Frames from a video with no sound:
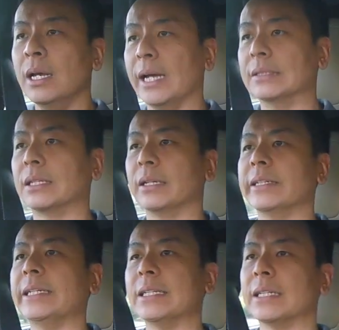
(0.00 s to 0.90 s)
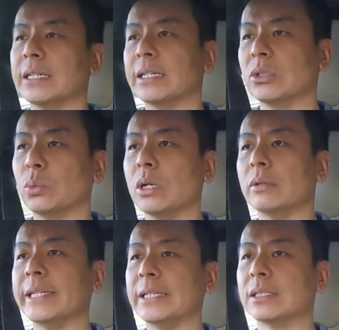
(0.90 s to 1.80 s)
and certainly the world
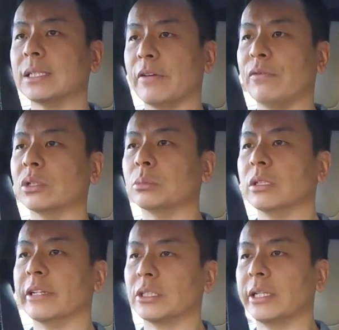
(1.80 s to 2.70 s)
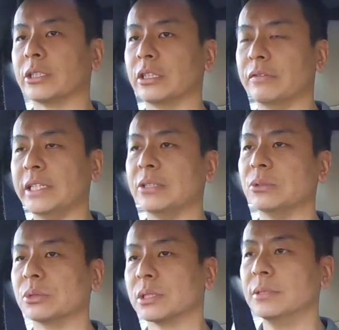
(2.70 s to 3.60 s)
needs affordable electric
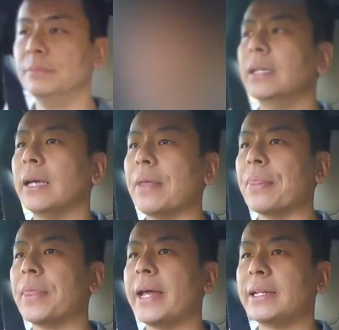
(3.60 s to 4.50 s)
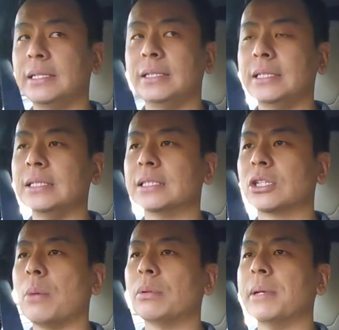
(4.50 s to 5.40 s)
vehicles, and that is
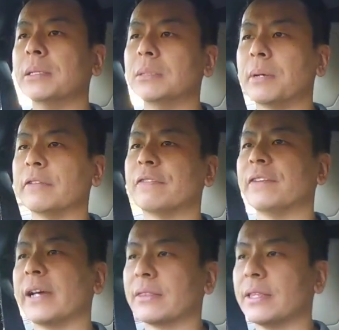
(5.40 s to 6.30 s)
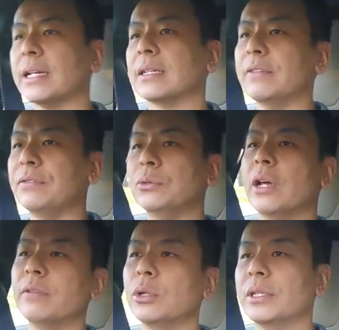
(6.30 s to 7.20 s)
complemented by the fact that if you
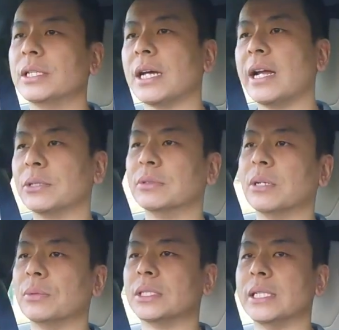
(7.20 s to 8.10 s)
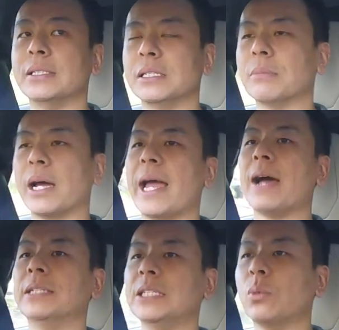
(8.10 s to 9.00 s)
have a look at this article that was sent in by
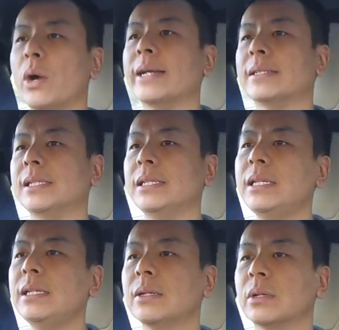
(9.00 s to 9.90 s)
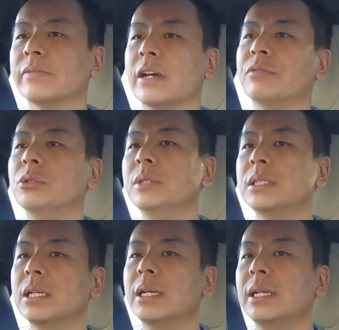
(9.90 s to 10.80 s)
Howdy YT, one of our
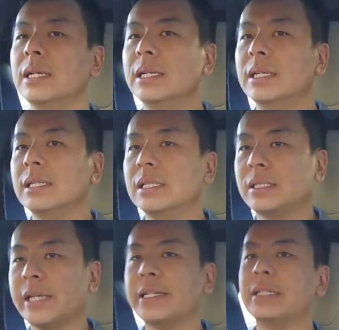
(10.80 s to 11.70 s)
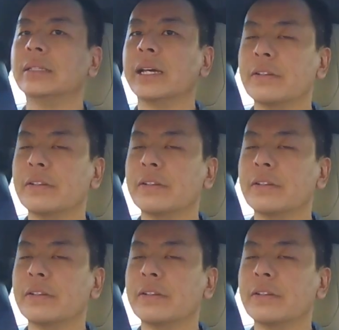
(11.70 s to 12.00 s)
viewers, stating that